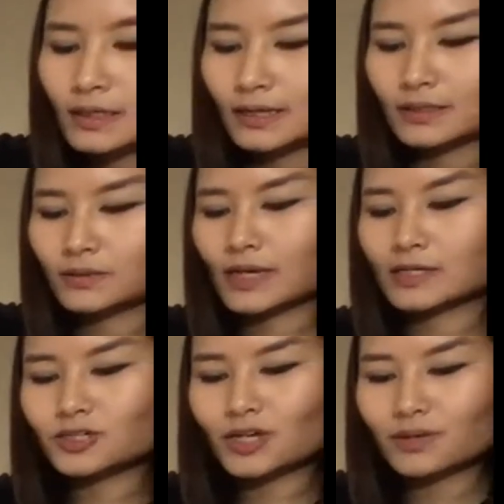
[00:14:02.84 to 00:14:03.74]
and then you can
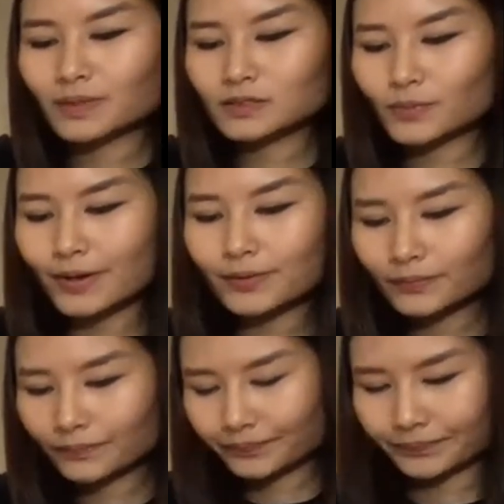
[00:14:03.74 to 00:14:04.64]
shape it as well.
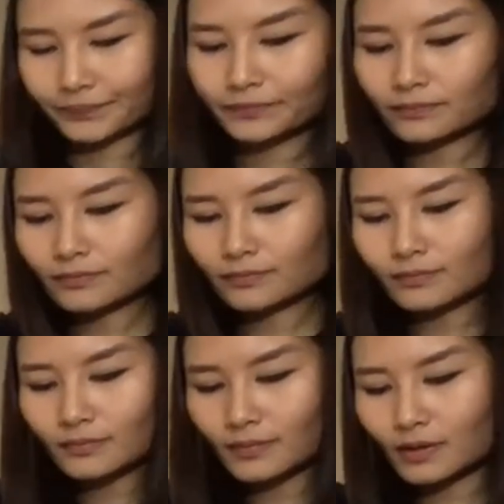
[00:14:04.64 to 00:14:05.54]

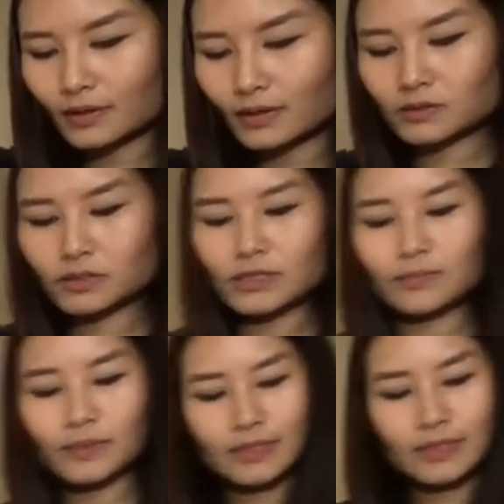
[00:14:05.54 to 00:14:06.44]
And just let
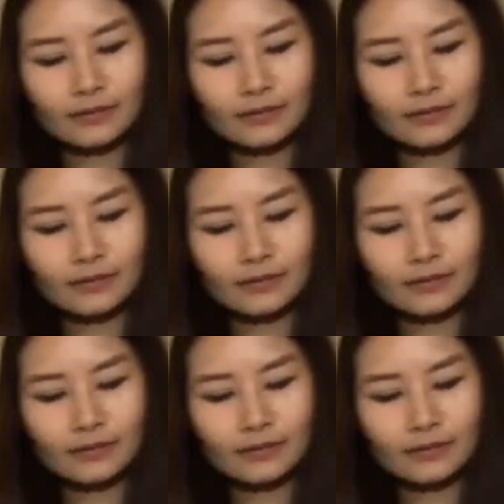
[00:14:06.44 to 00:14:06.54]
it down.